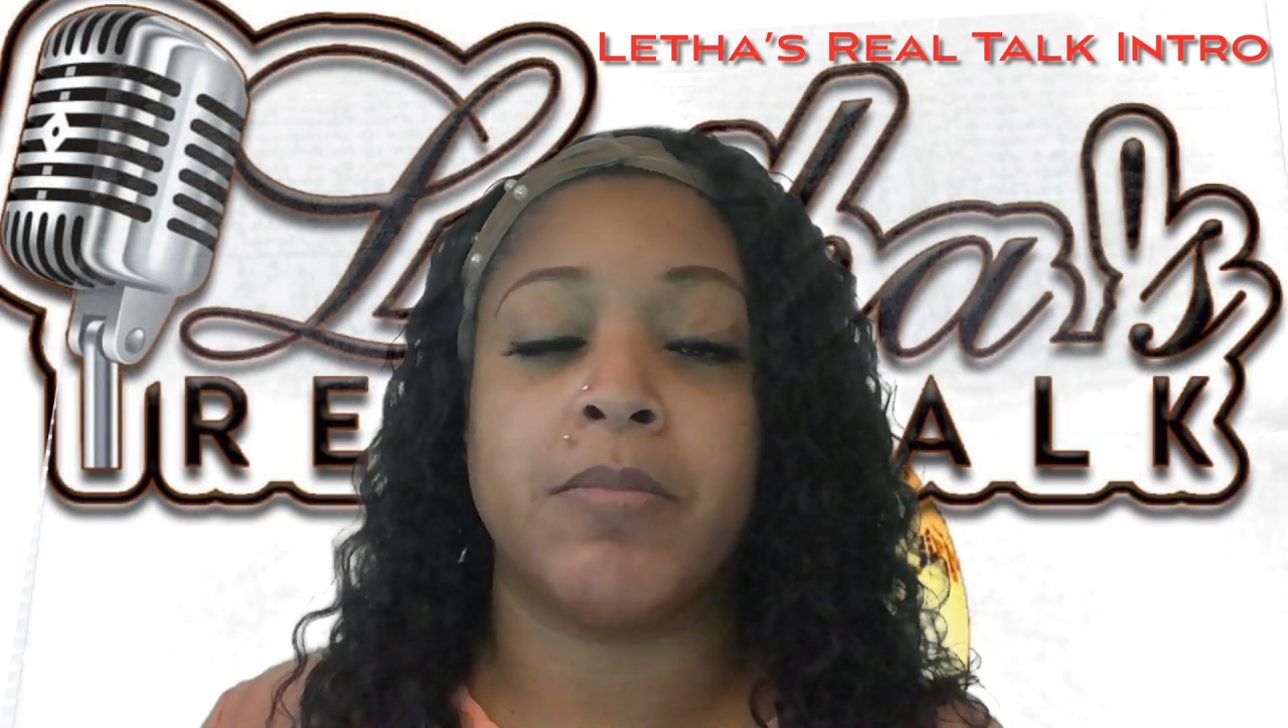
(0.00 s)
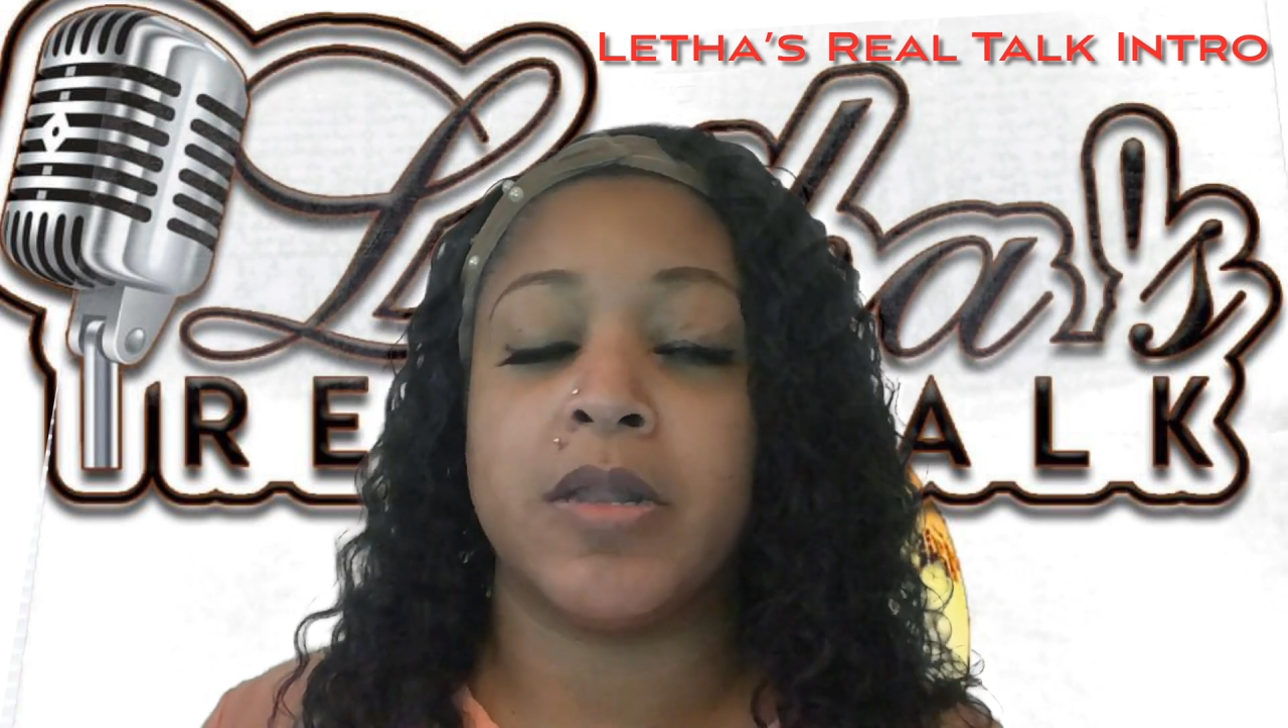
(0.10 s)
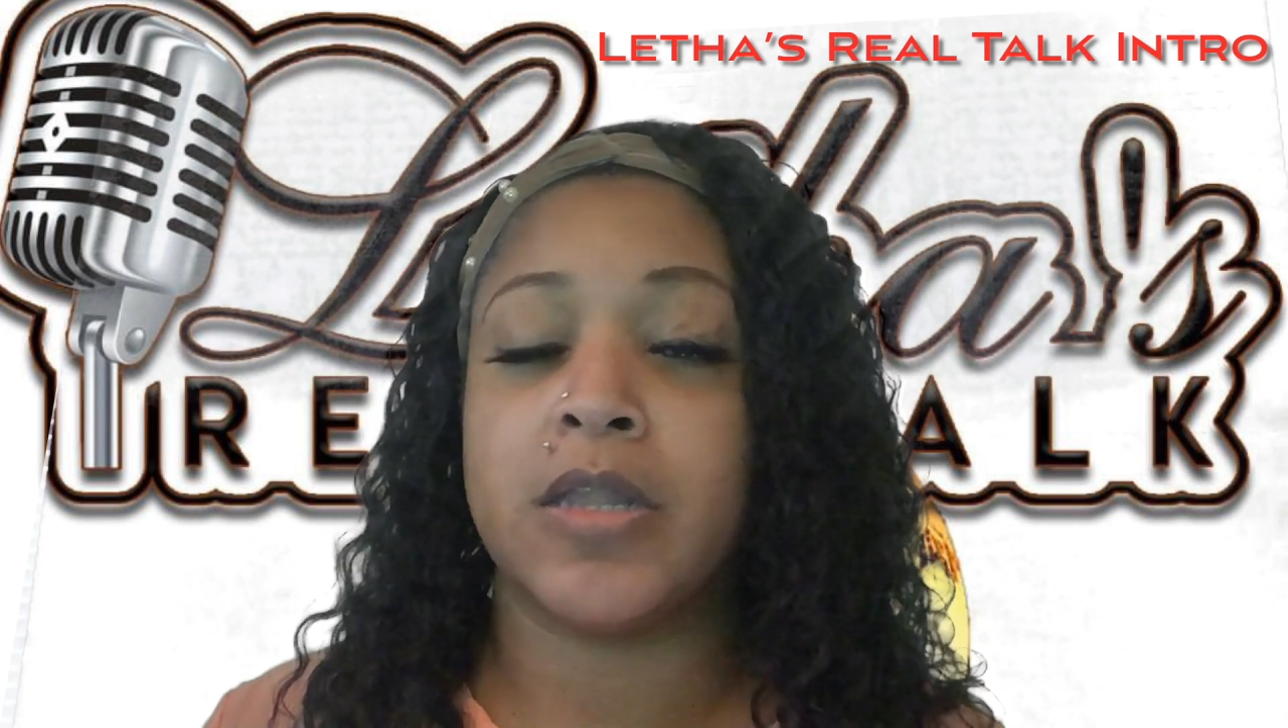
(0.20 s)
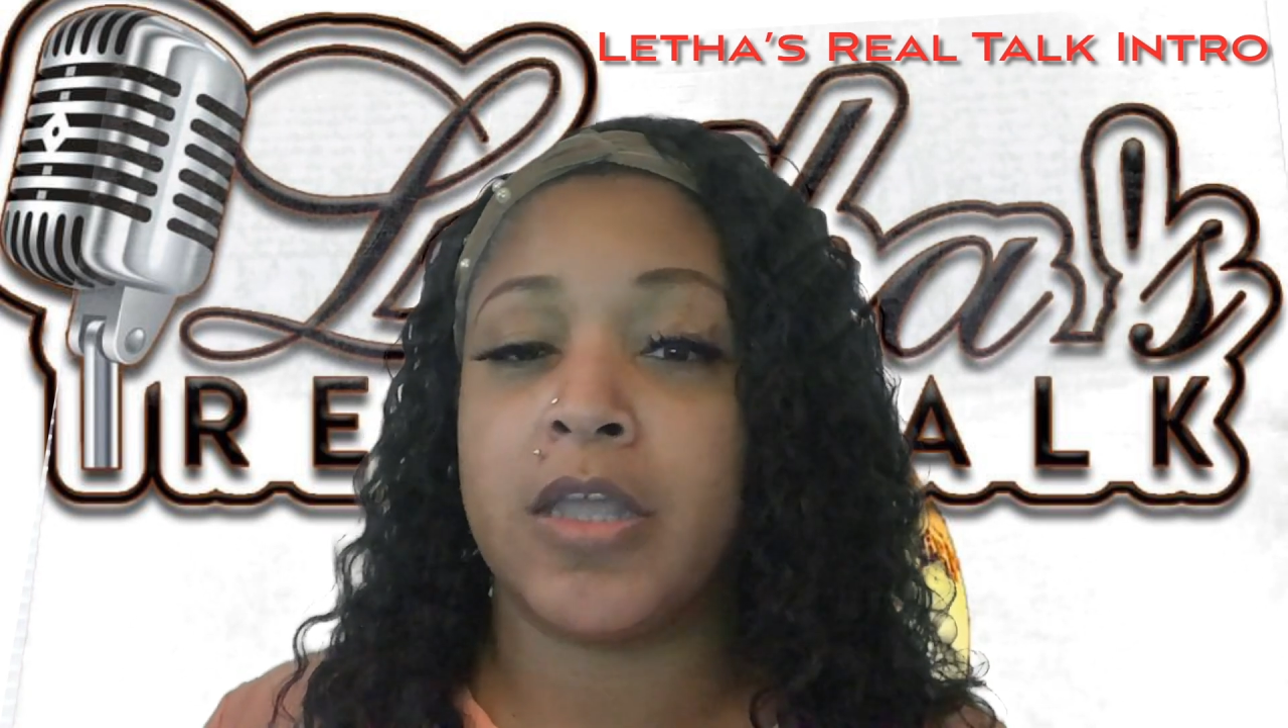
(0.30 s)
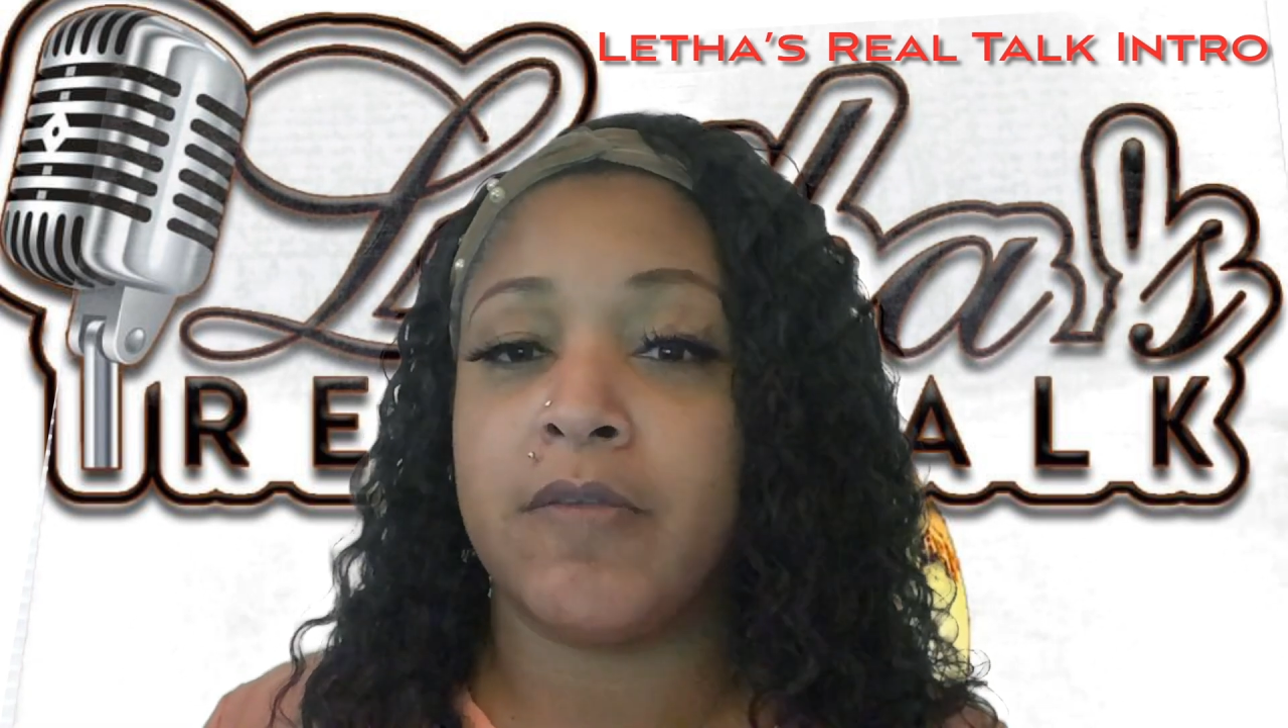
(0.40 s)

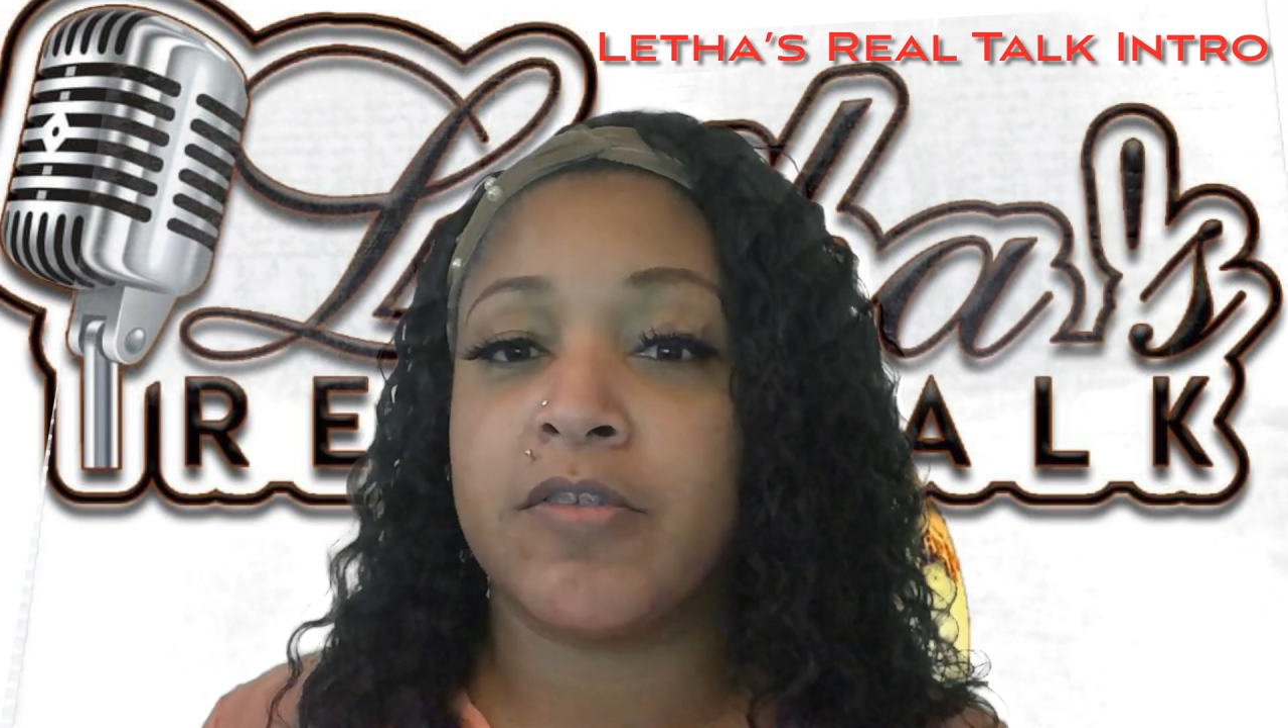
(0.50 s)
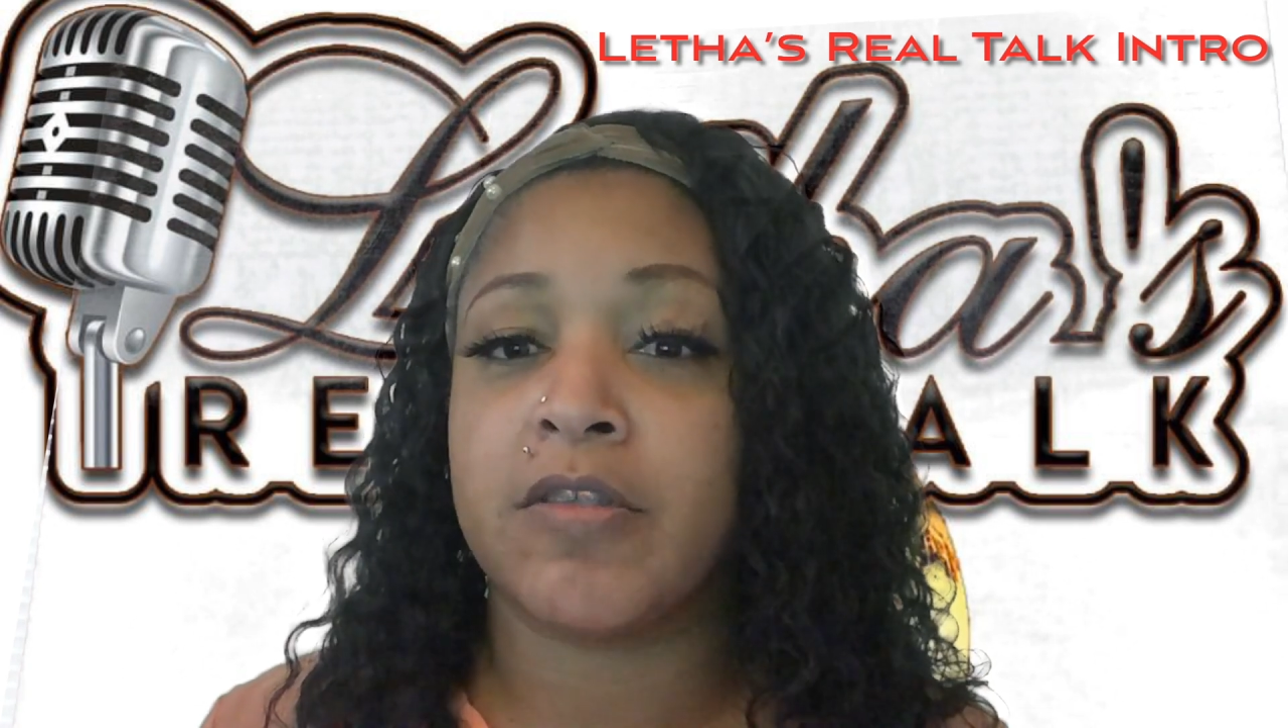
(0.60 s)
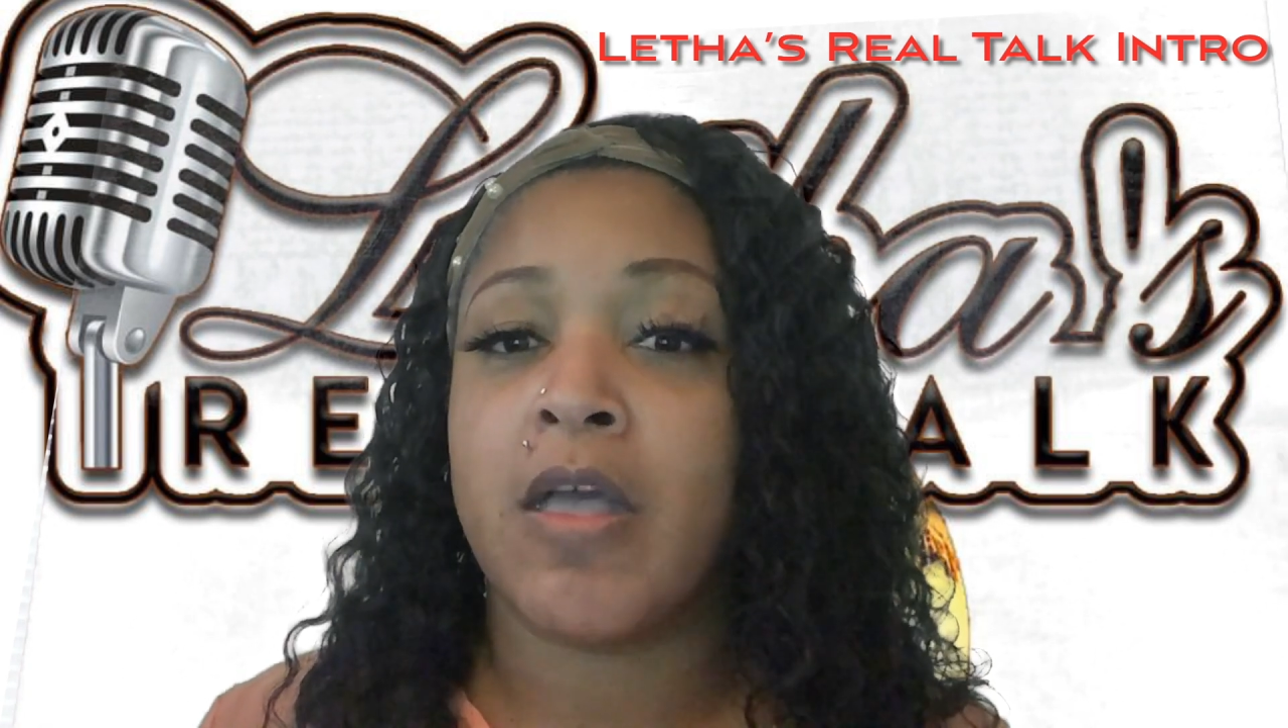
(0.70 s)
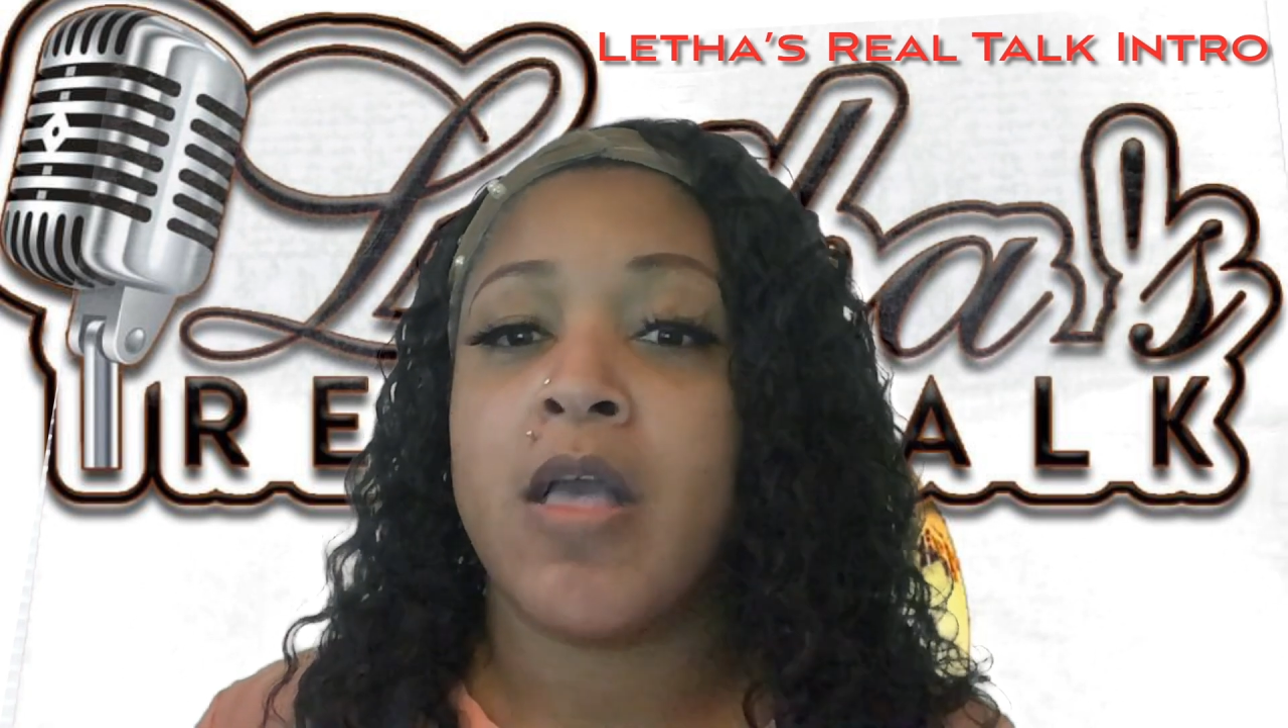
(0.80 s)
beliefs.